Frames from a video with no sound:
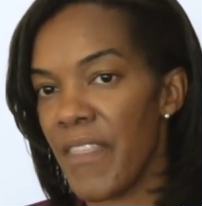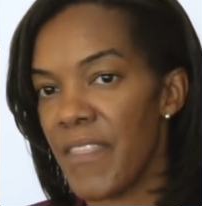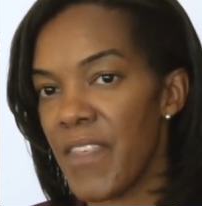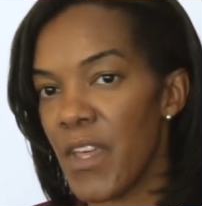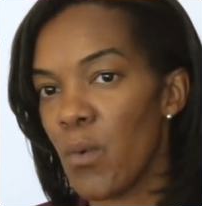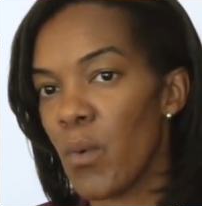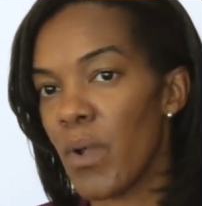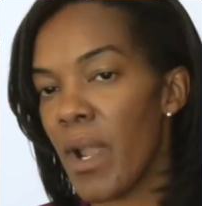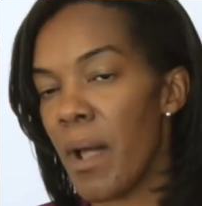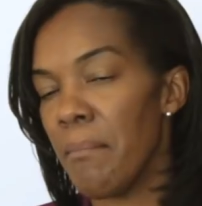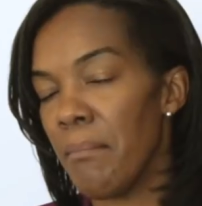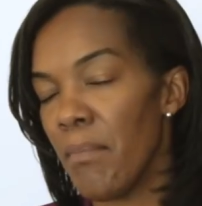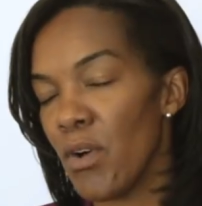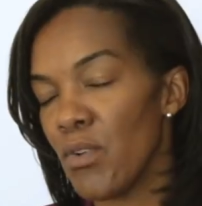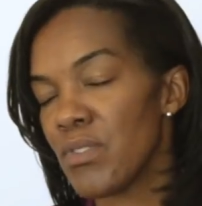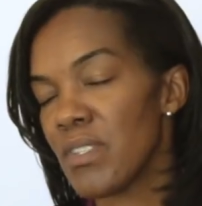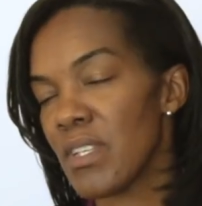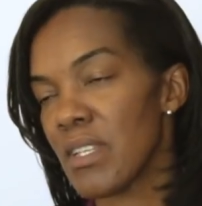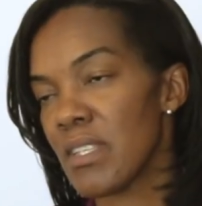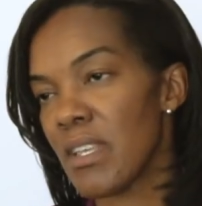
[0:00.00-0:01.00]
I think what I'm
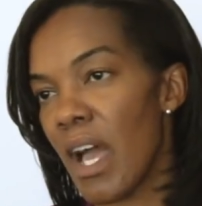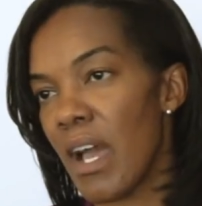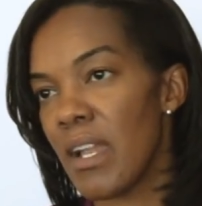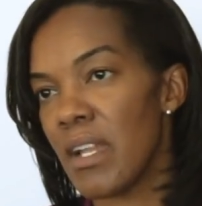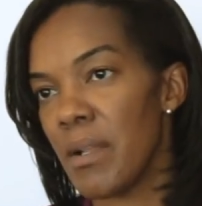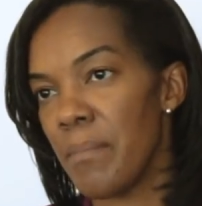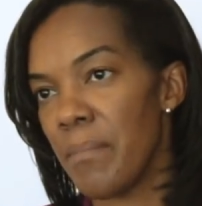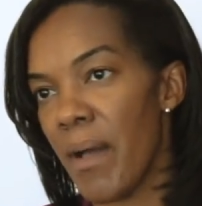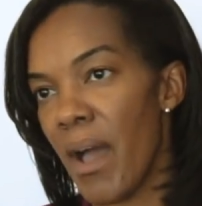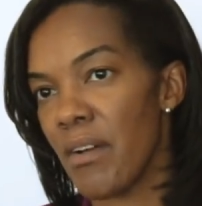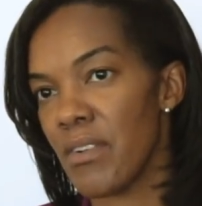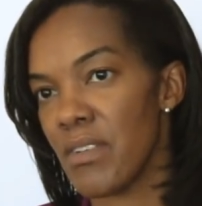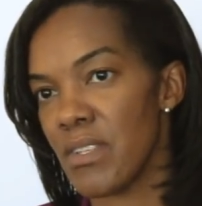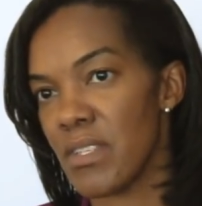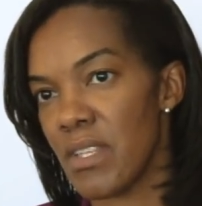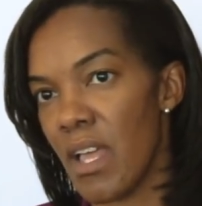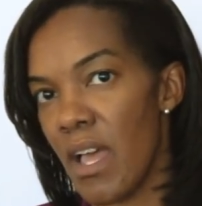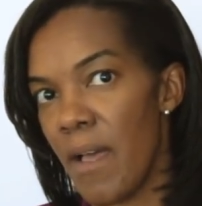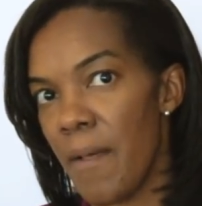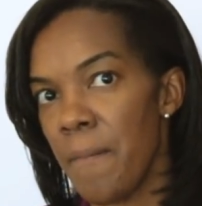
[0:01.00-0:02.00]
most excited about
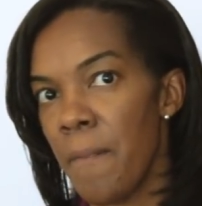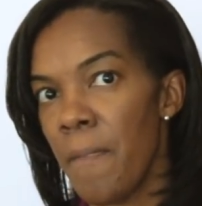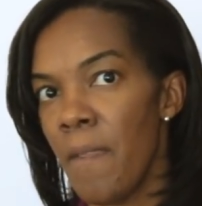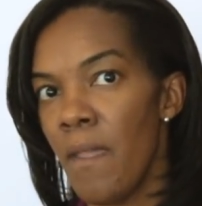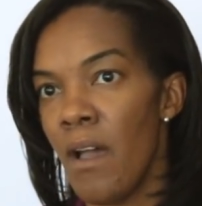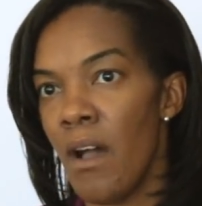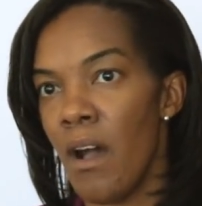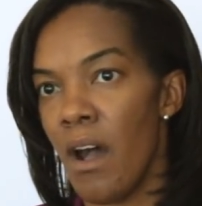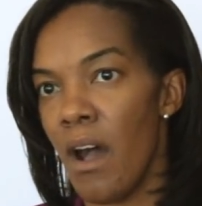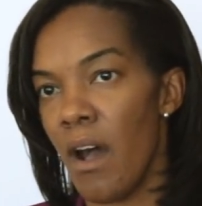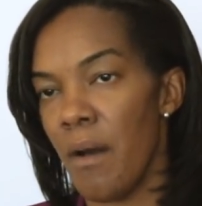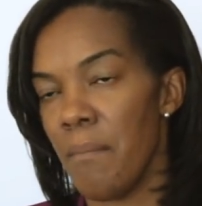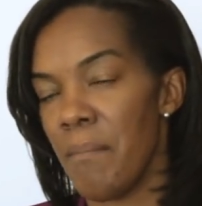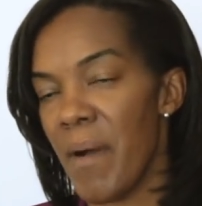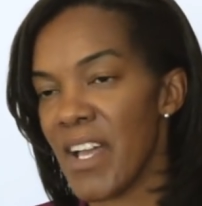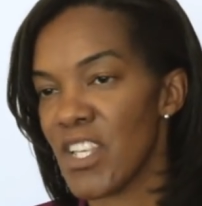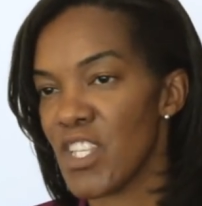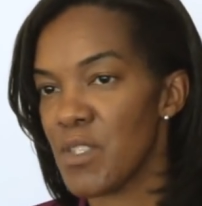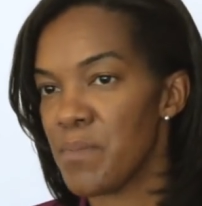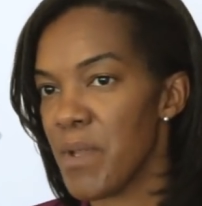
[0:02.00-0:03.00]
is that uh,
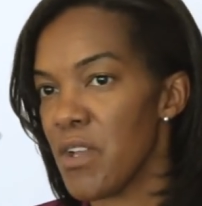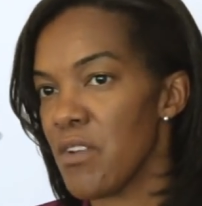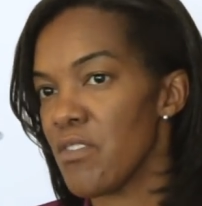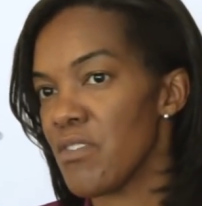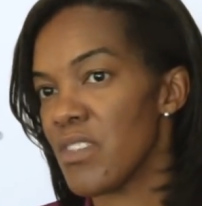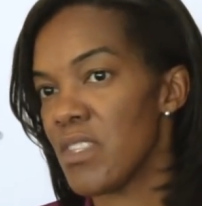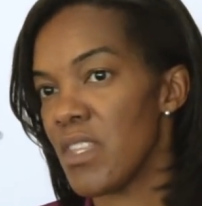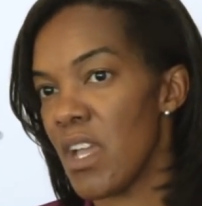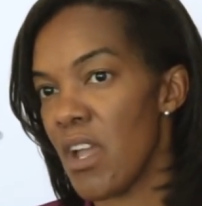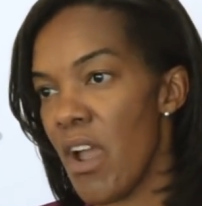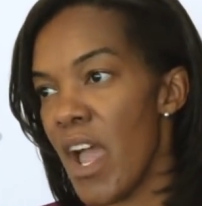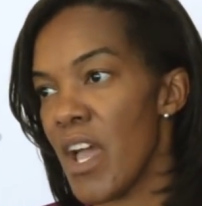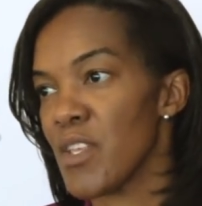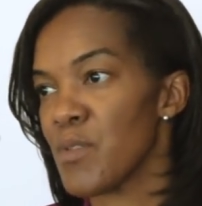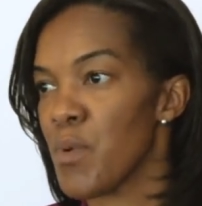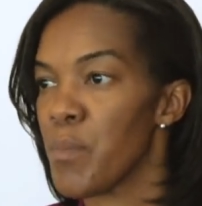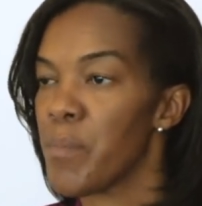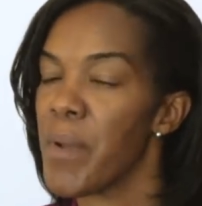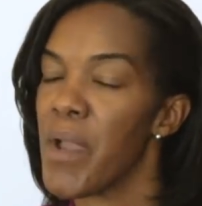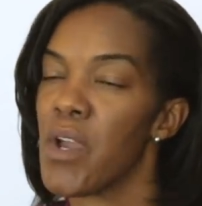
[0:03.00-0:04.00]
my experience there has
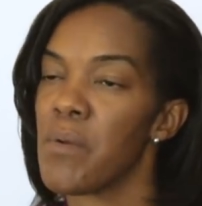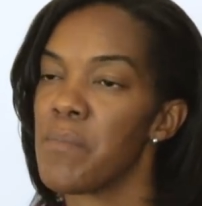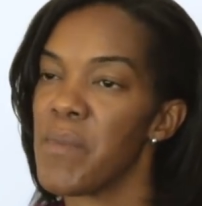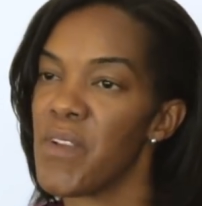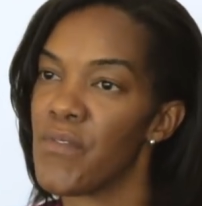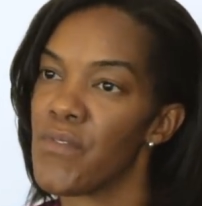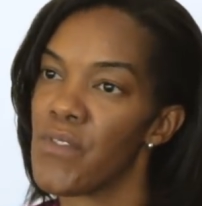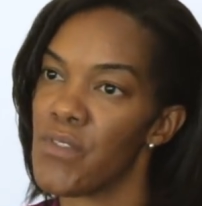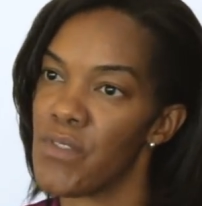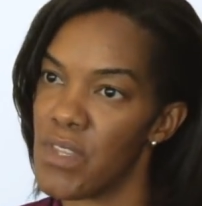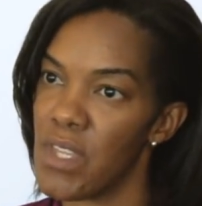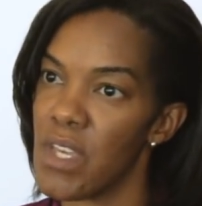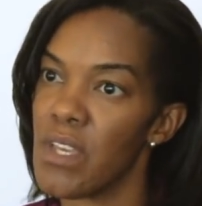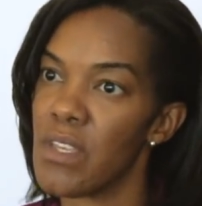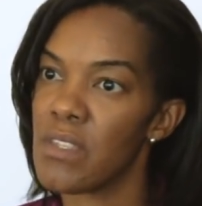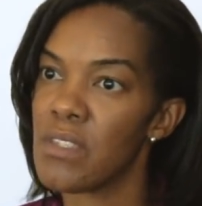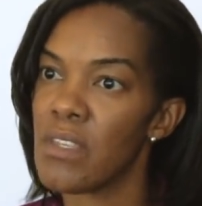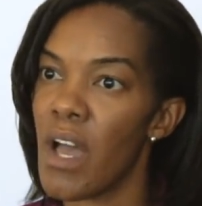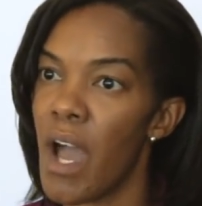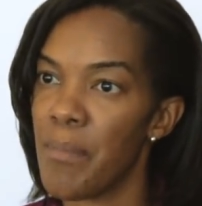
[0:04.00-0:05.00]
prepared me for
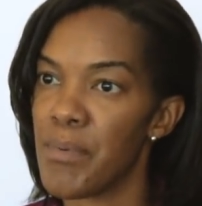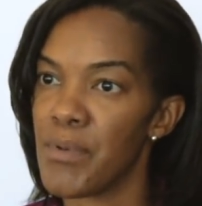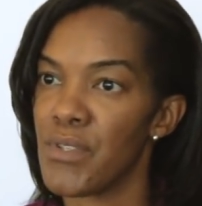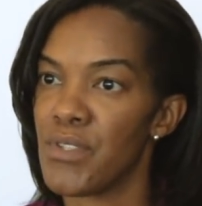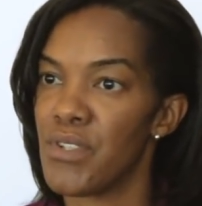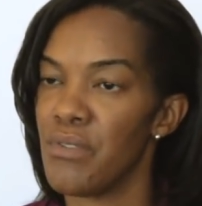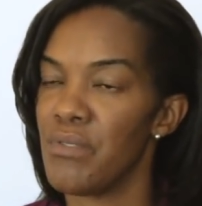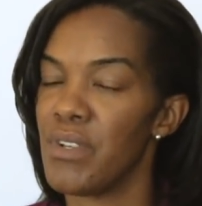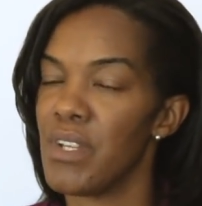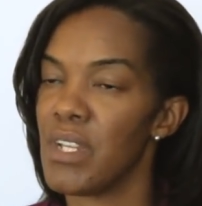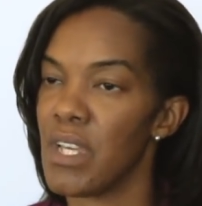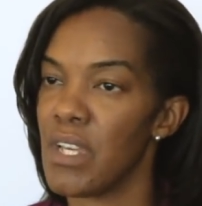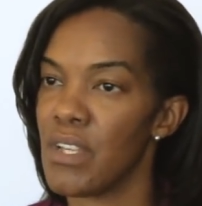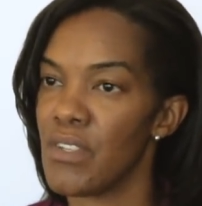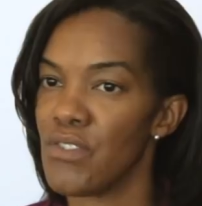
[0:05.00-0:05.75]
this opportunity.